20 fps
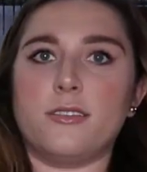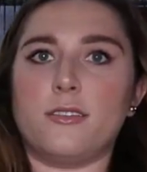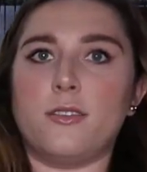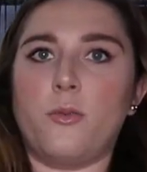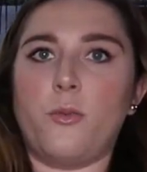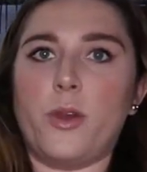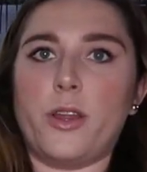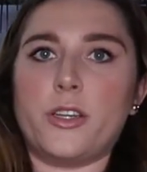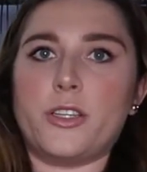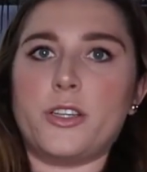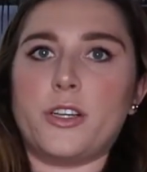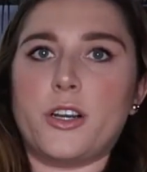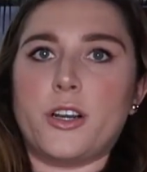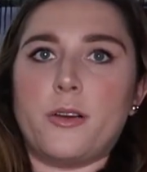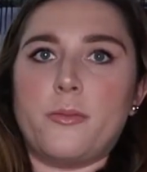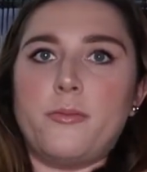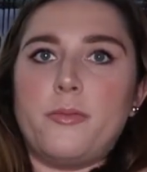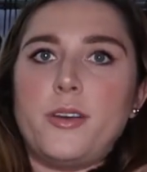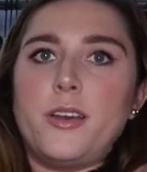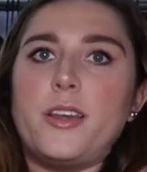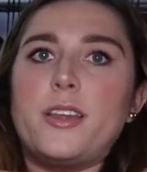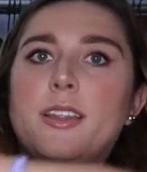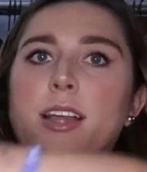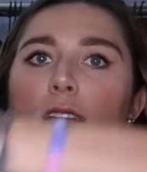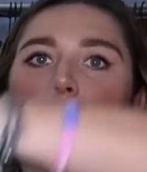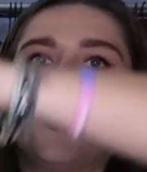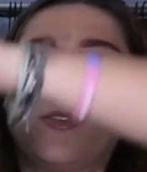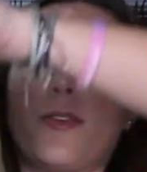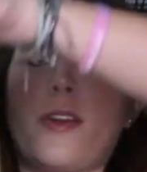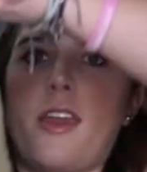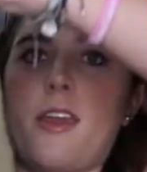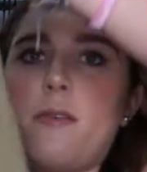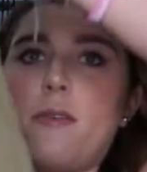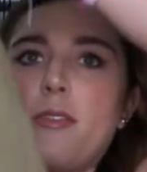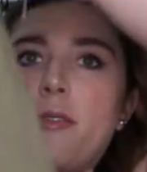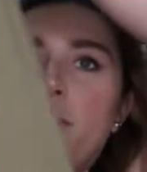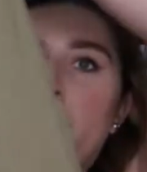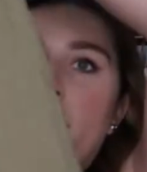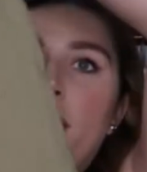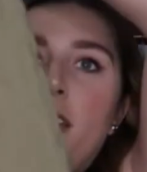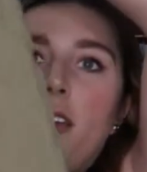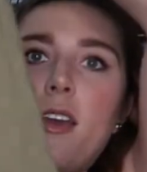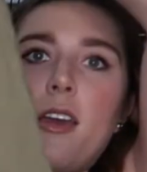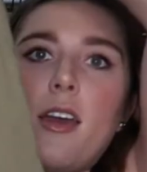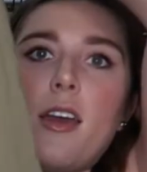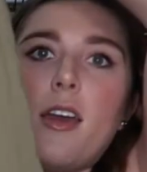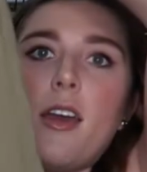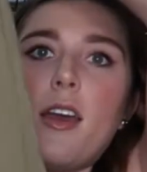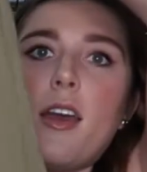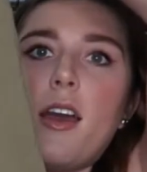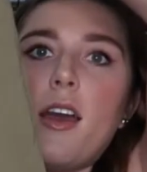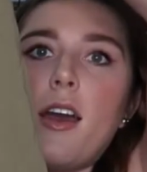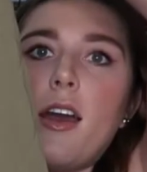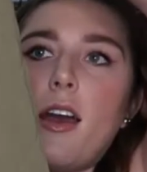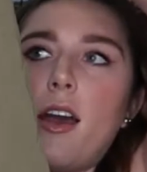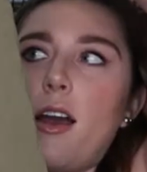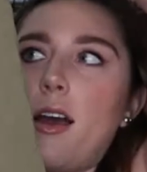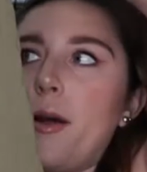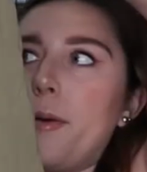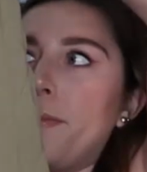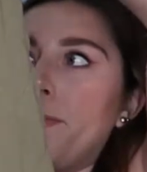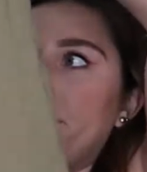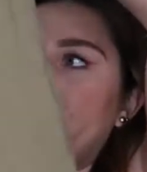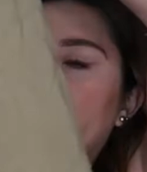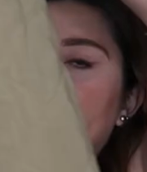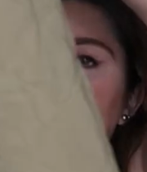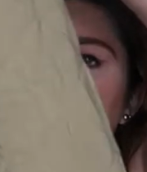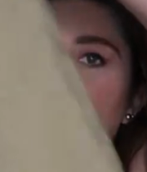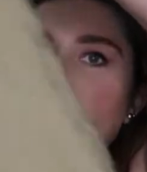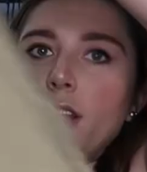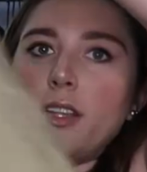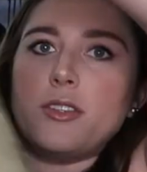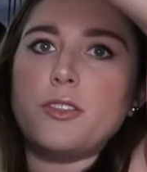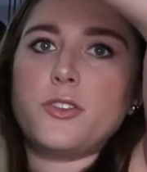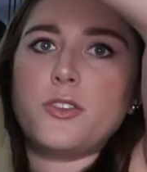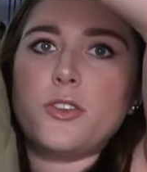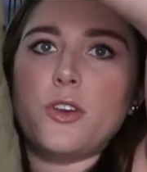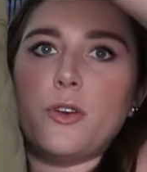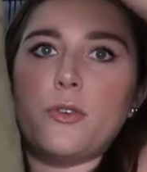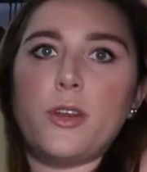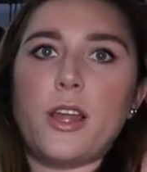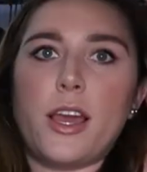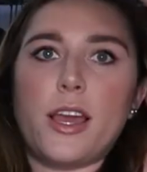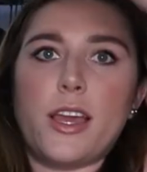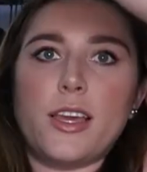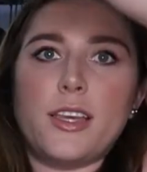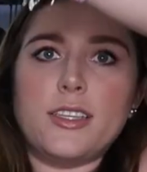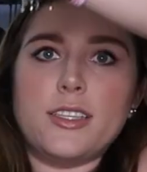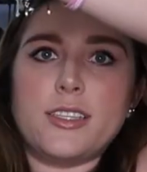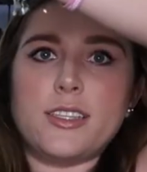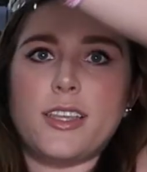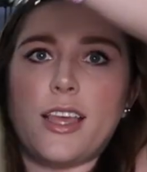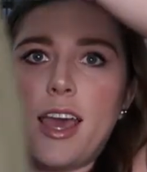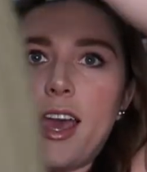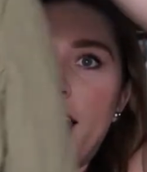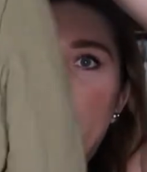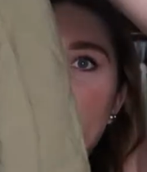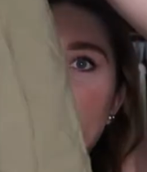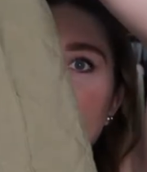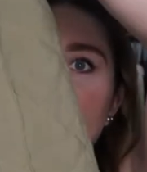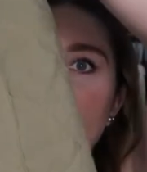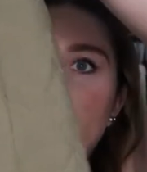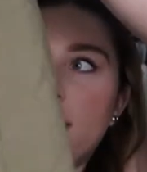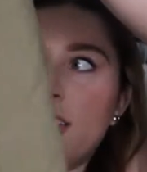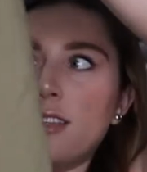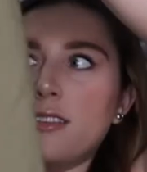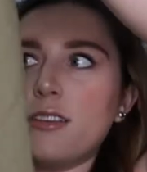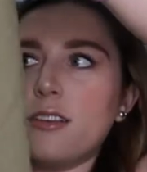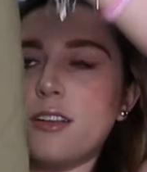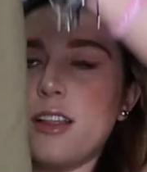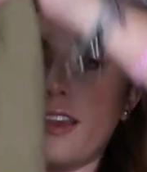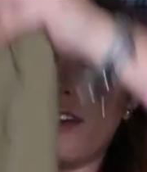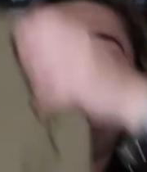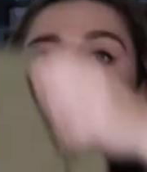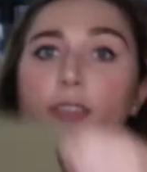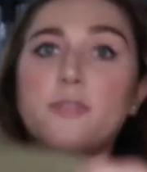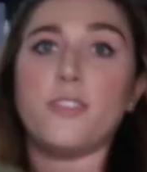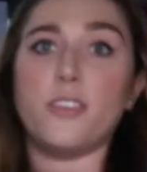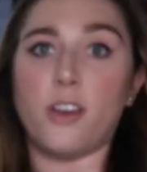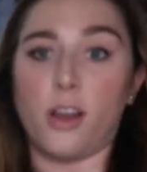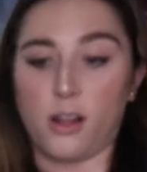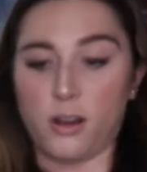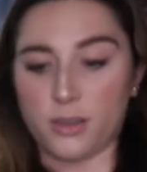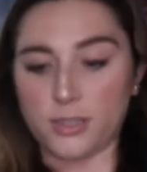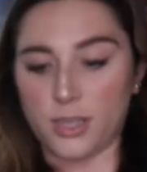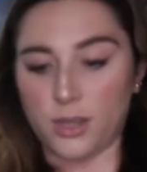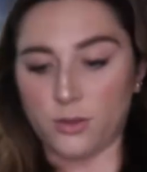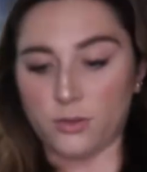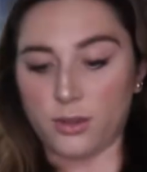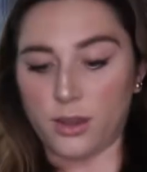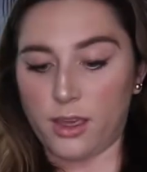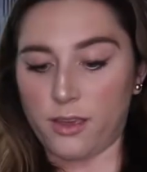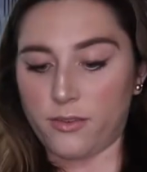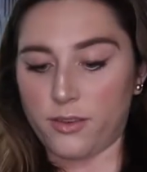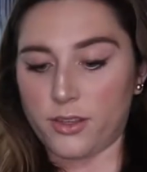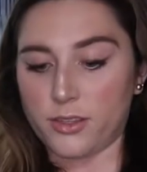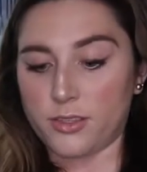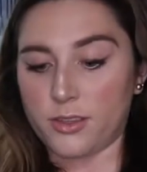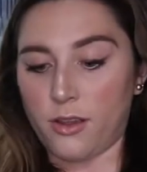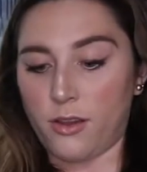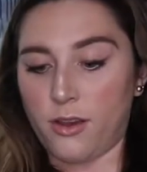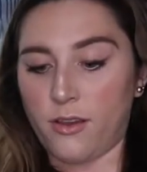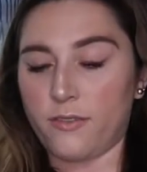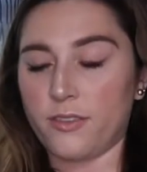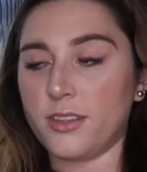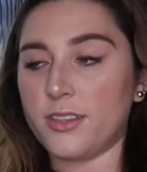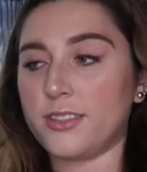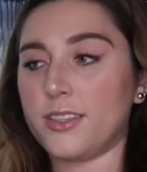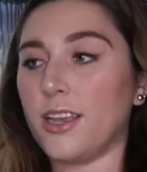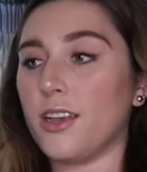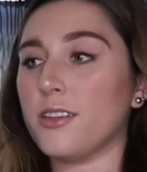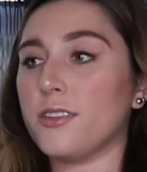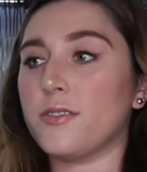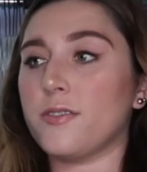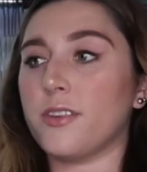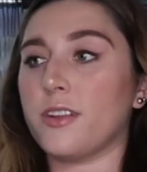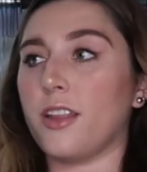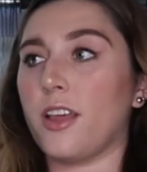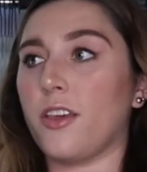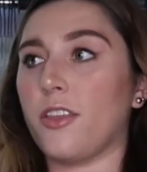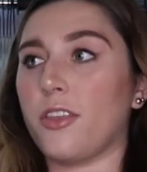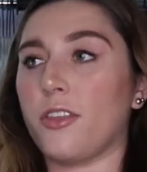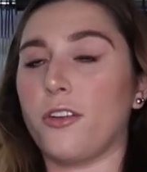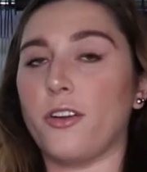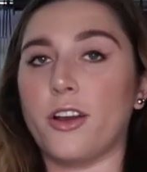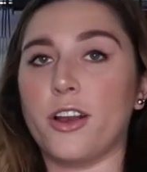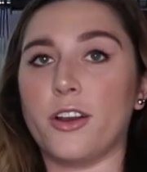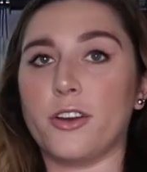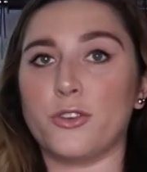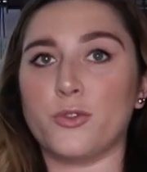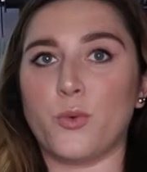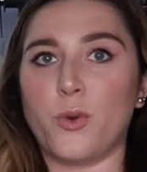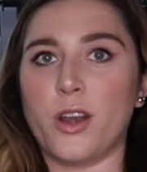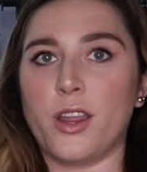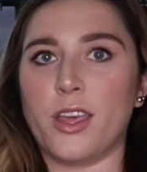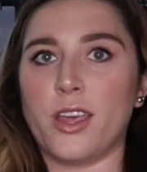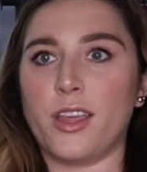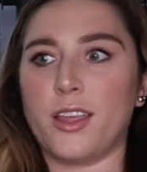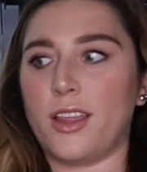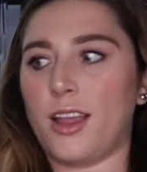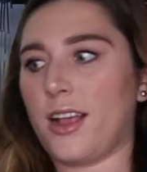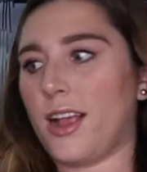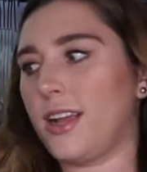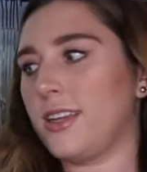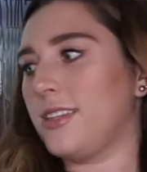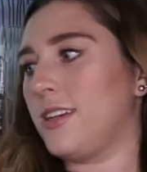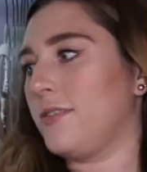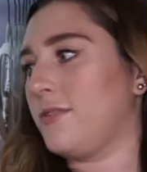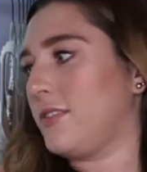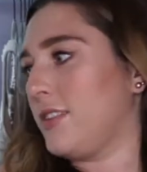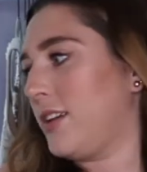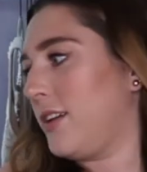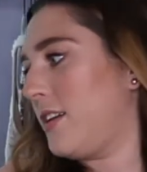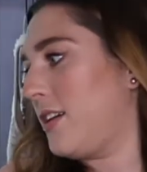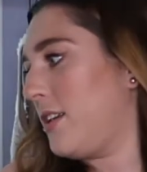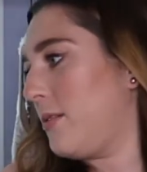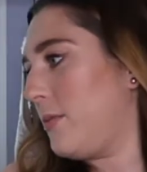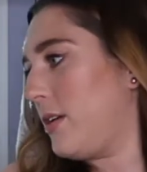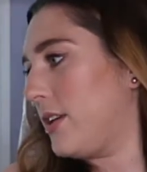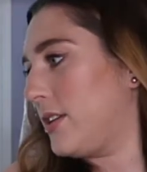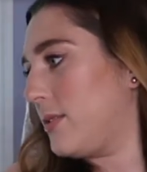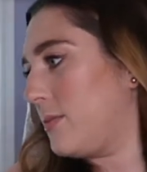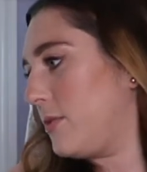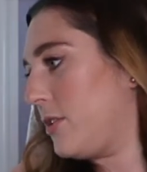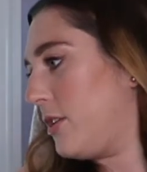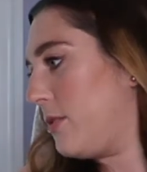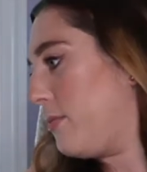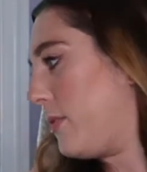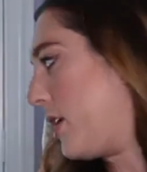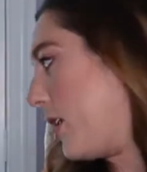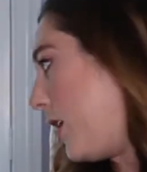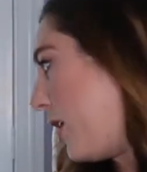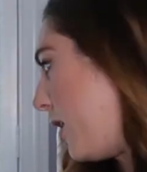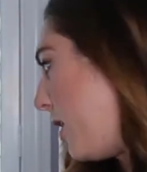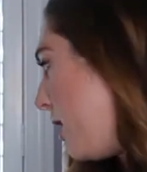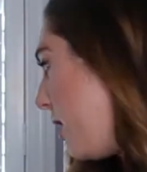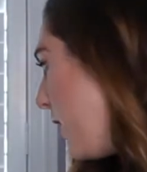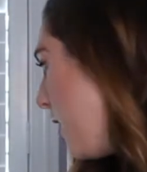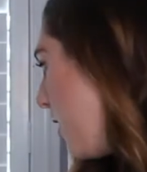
the winter, but that's okay with me. But it's so nice, and these are like $50 at Old Navy, so if this sells for like 30 or 20, like I definitely gonna make some good money.